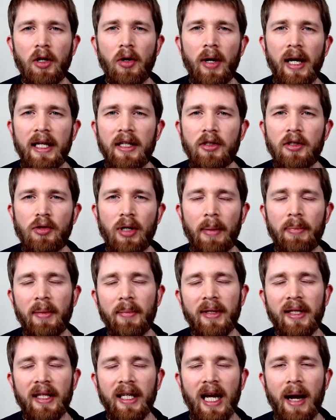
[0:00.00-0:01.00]
go ahead and drop
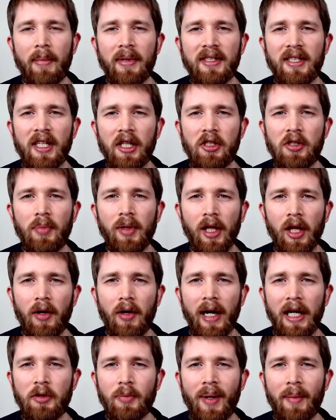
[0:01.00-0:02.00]
them in the comment section
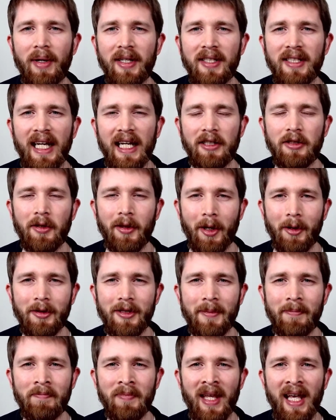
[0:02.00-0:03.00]
below. I do my best to answer
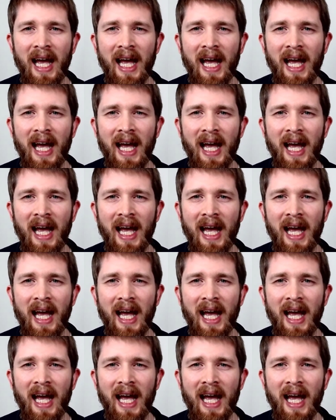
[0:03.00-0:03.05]
those.